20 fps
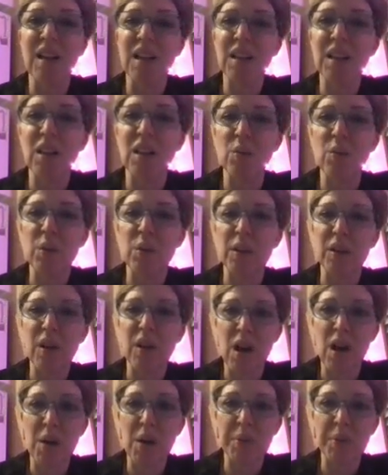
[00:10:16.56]
along with
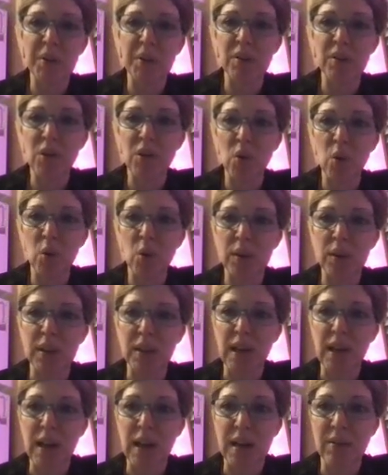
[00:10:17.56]
copper, gold,
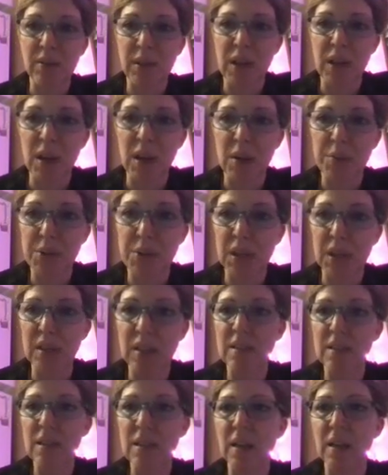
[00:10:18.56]
and ivory
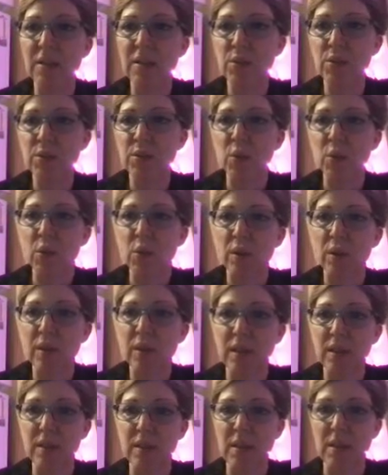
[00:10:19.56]
objects, underscore
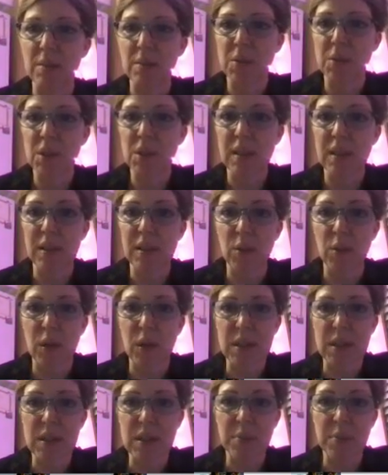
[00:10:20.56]
the assumption that
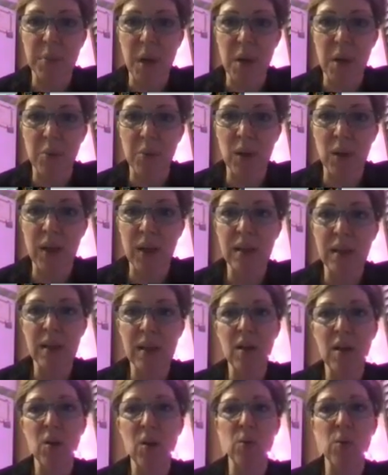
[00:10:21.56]
Great Zimbabwe
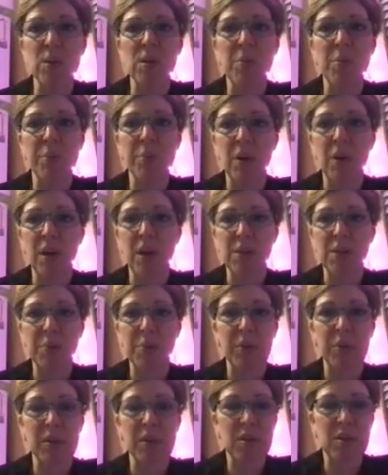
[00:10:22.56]
was a
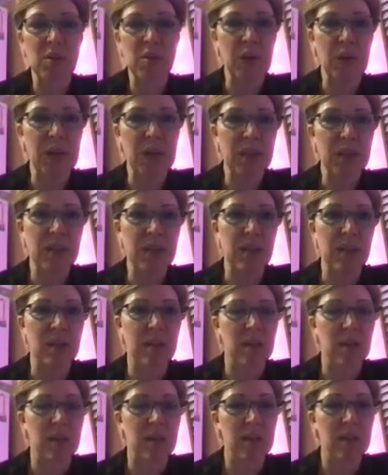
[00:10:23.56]
prosperous trade
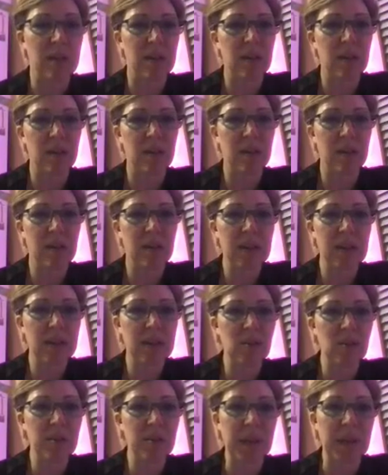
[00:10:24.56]
center. Can
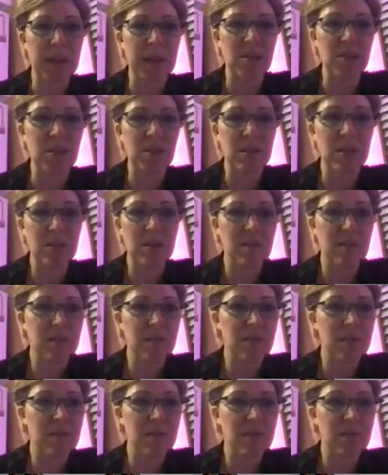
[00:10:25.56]
you imagine?